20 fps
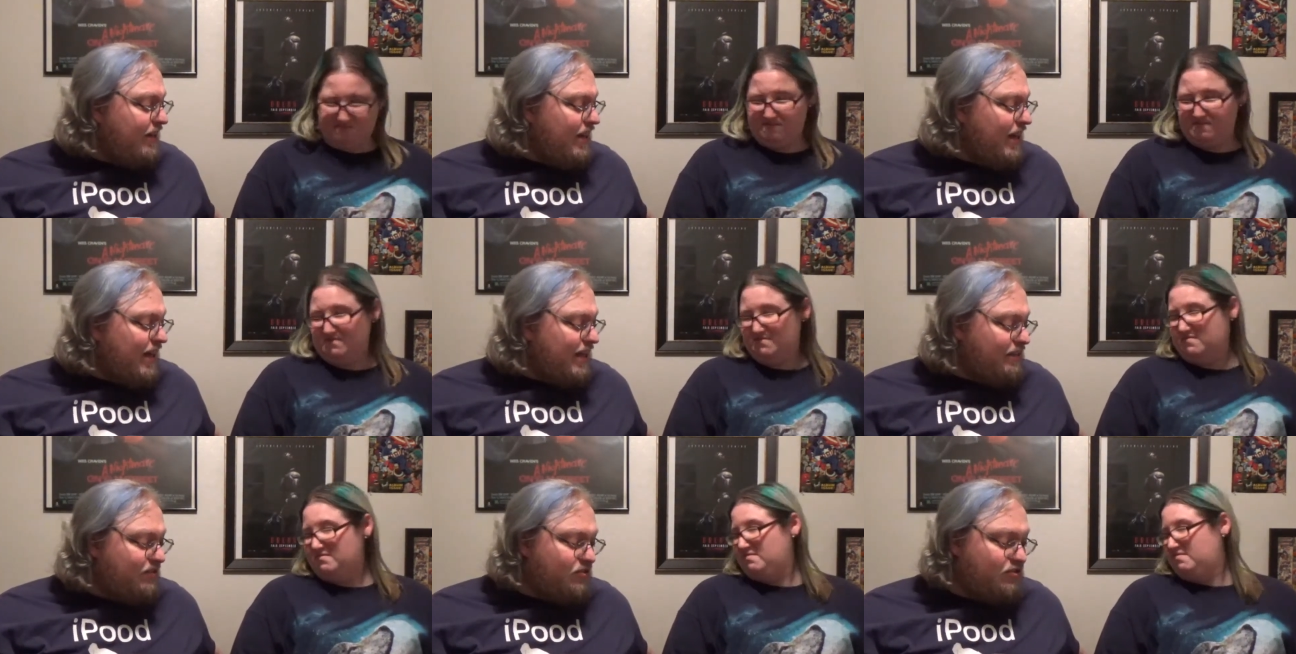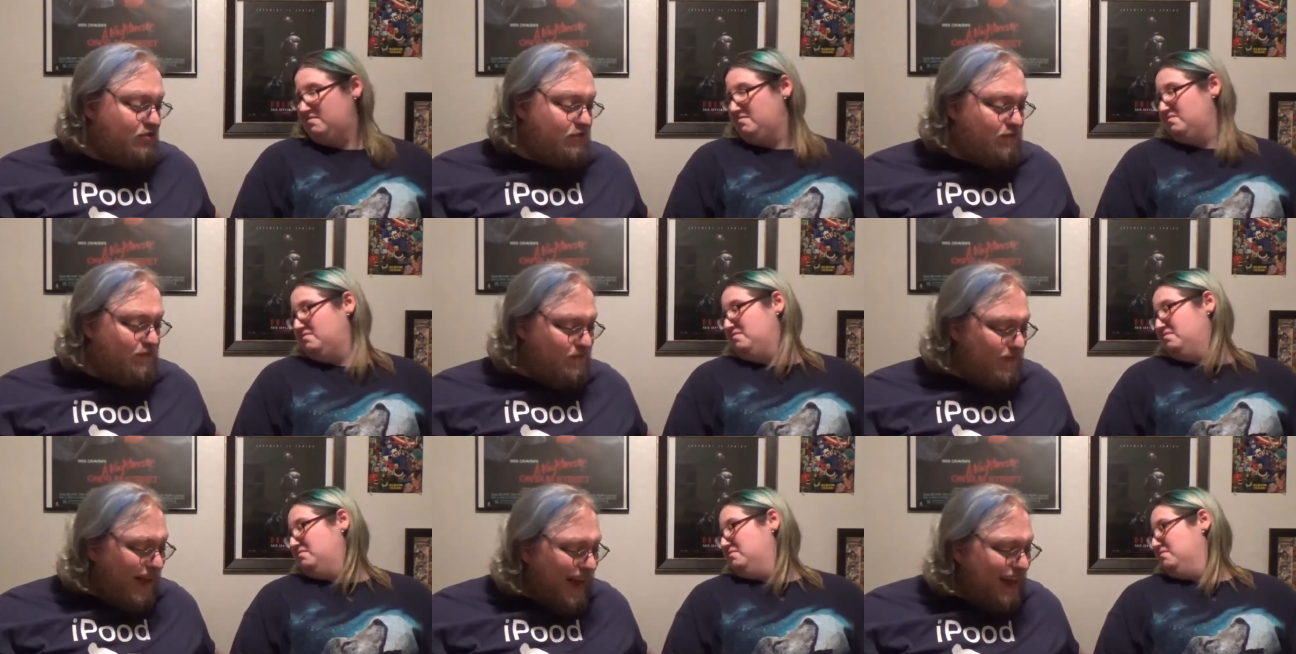Speaker 1: and has
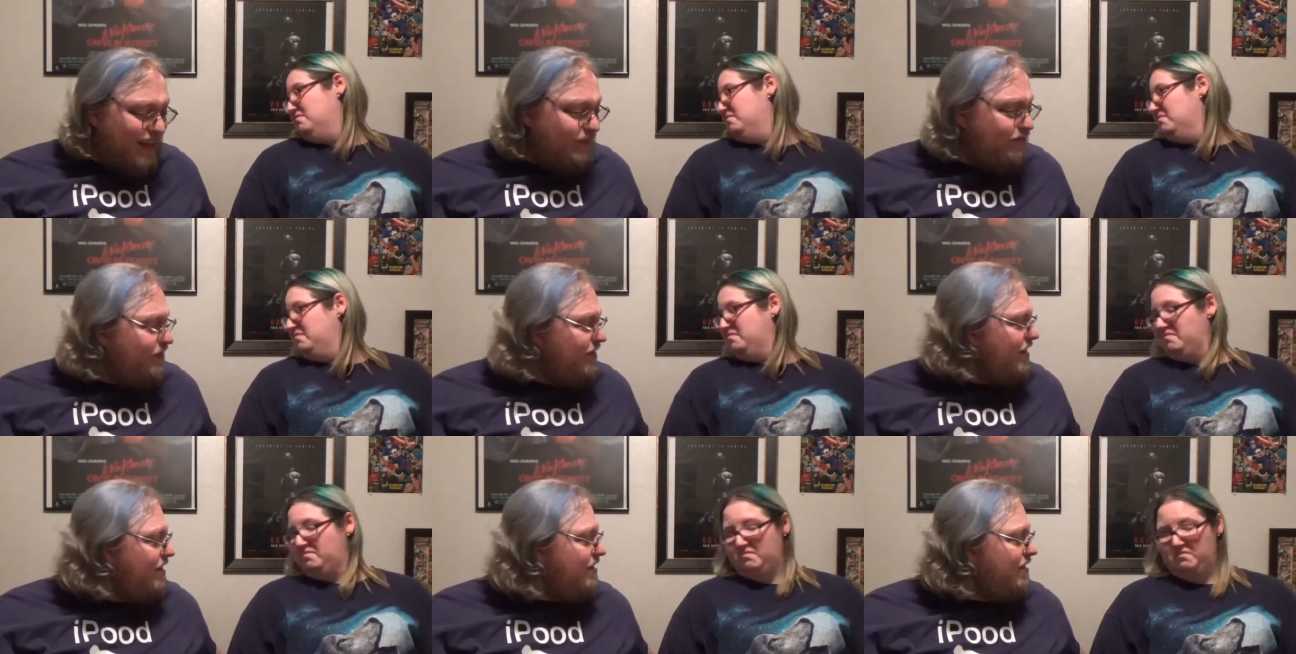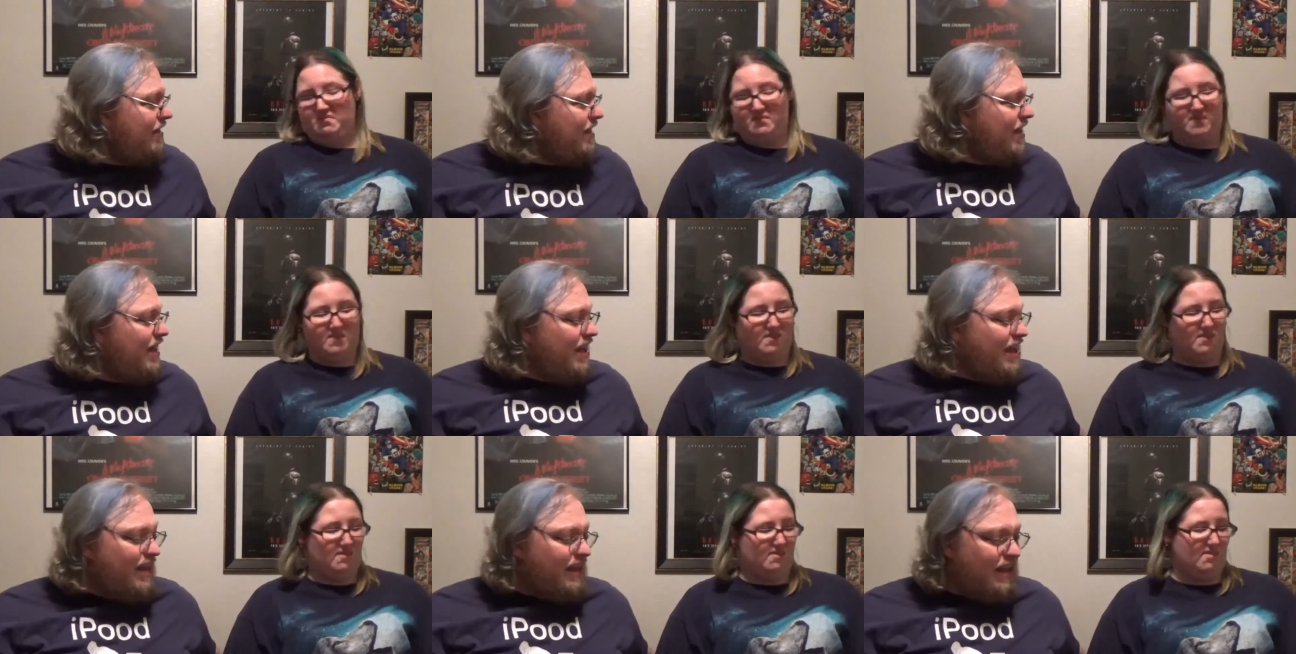survived it,
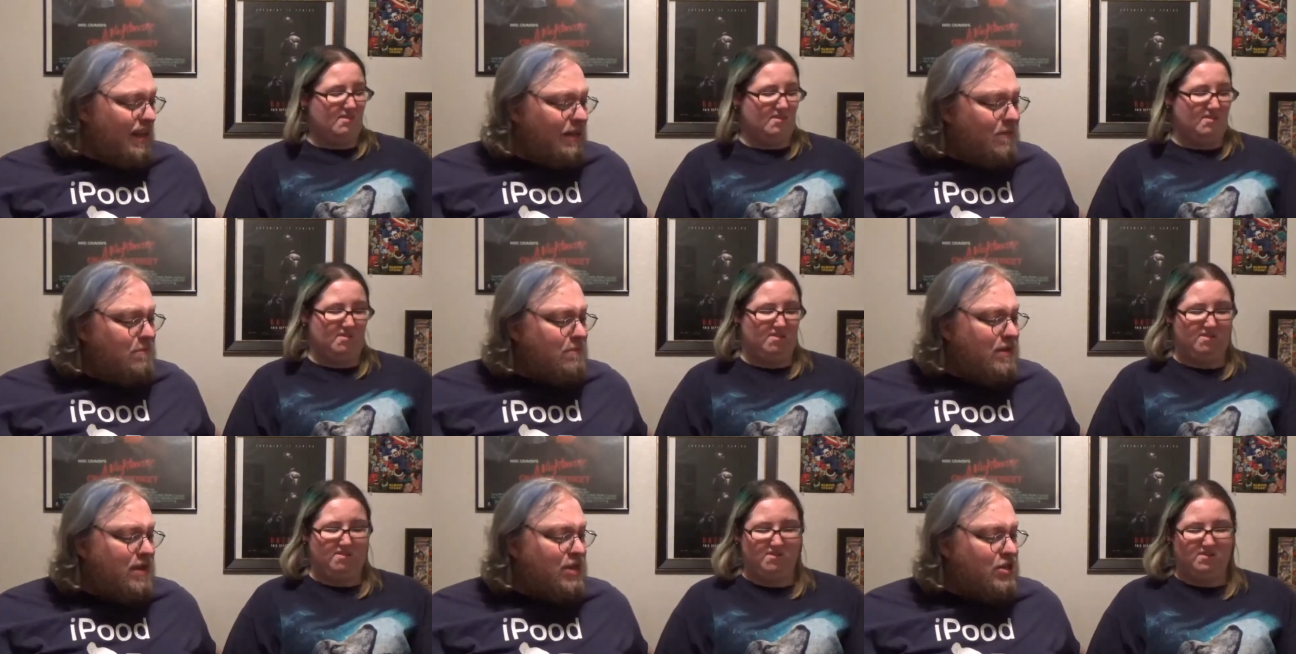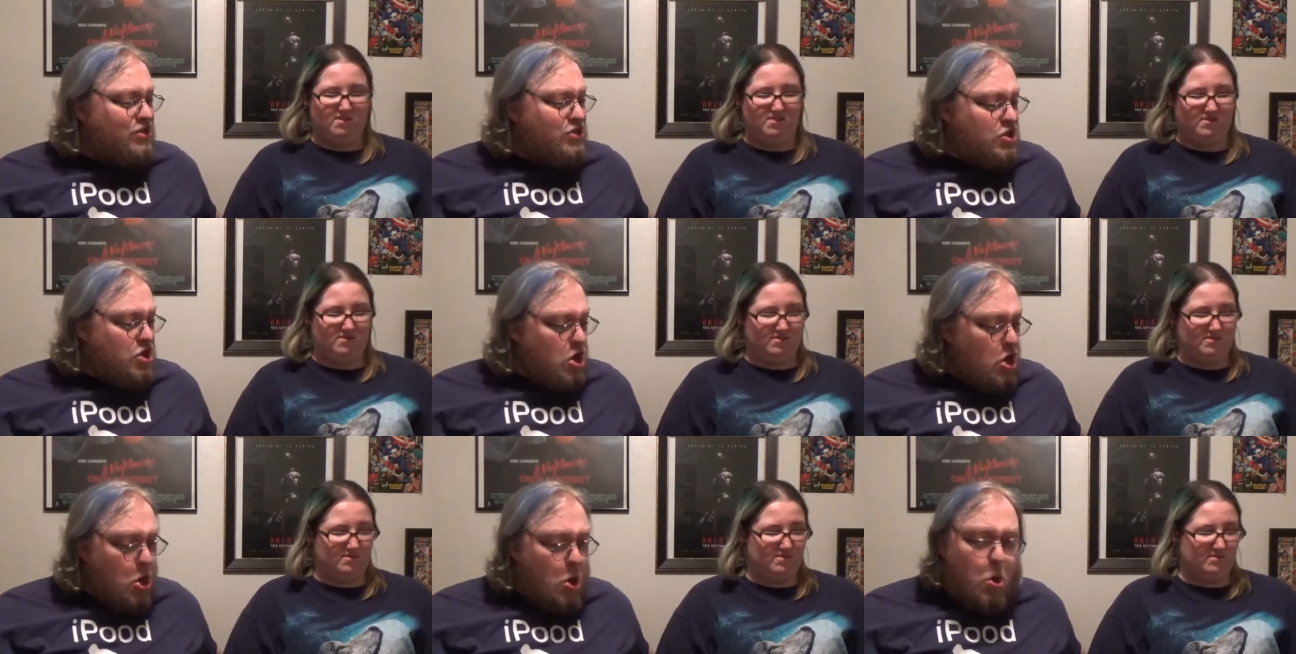let me
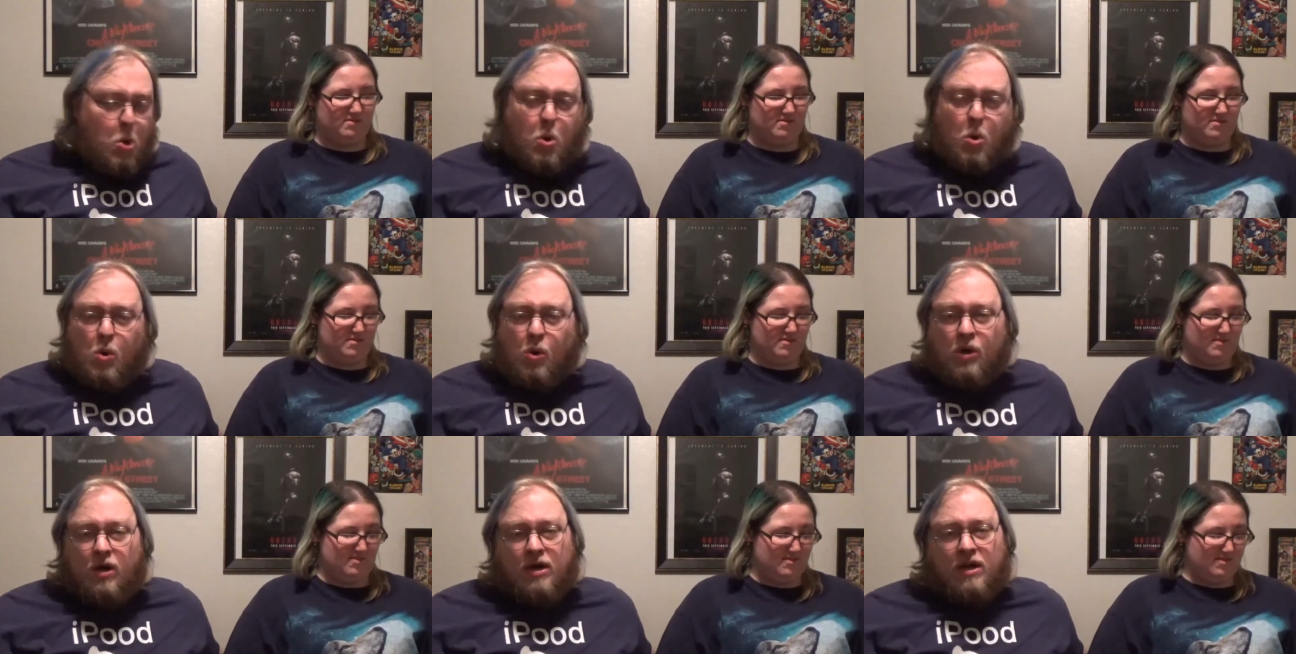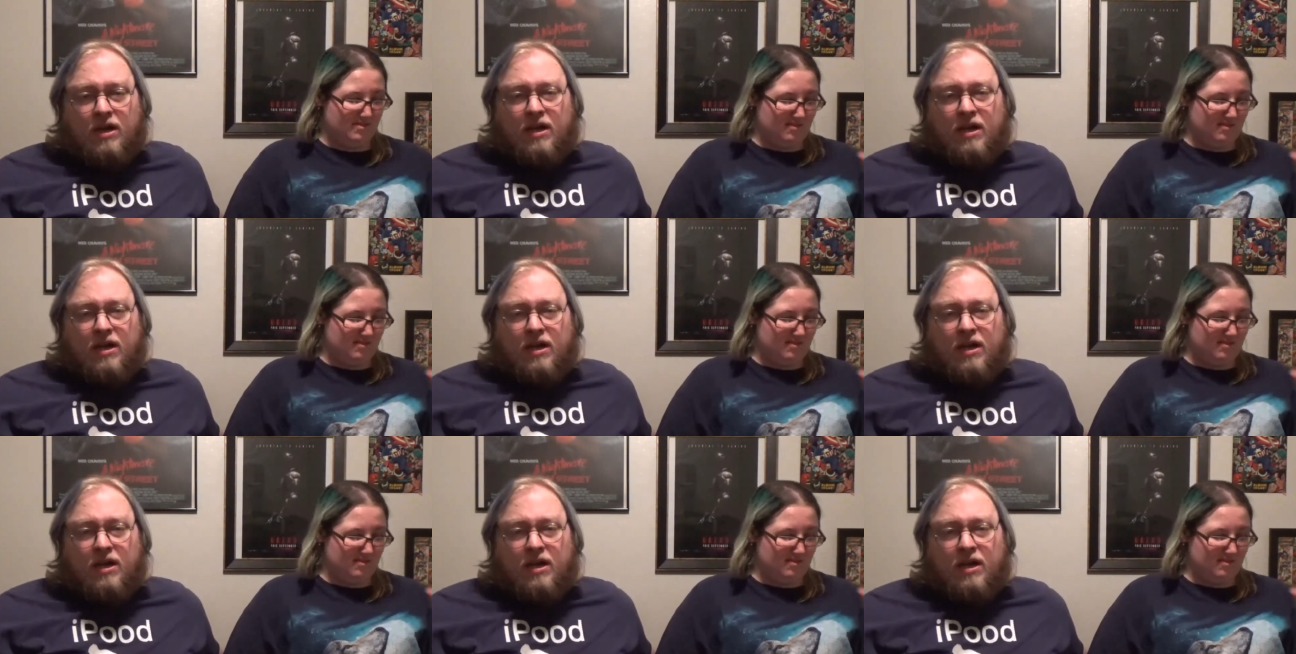know,